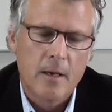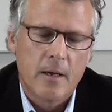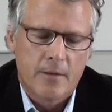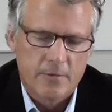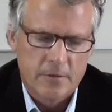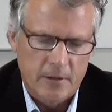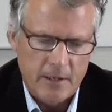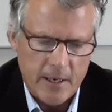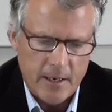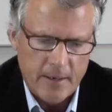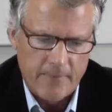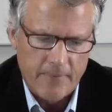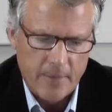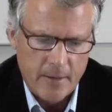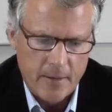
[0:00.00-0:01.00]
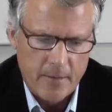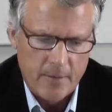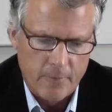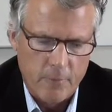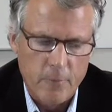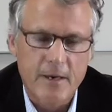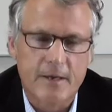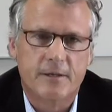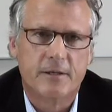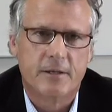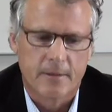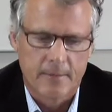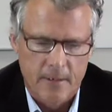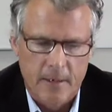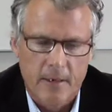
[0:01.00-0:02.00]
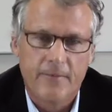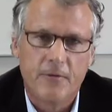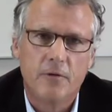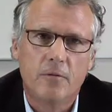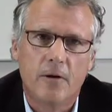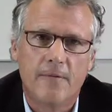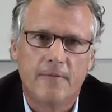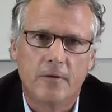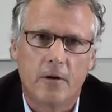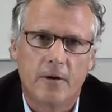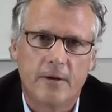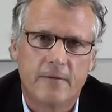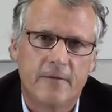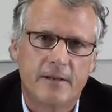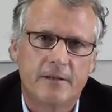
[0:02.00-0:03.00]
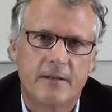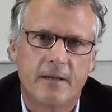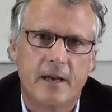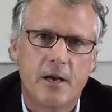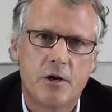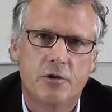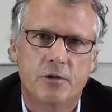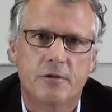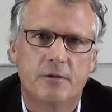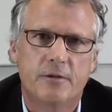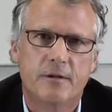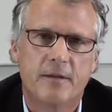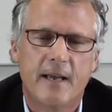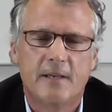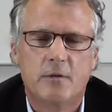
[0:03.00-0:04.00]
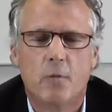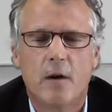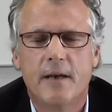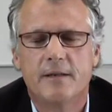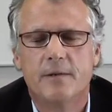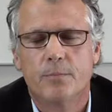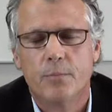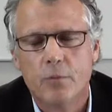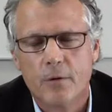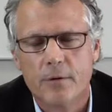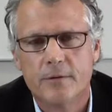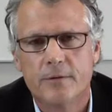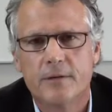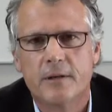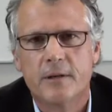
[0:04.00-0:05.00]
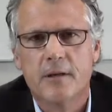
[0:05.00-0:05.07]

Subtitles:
There's a lot of risks if you do a flawed investigations, and that's why it's important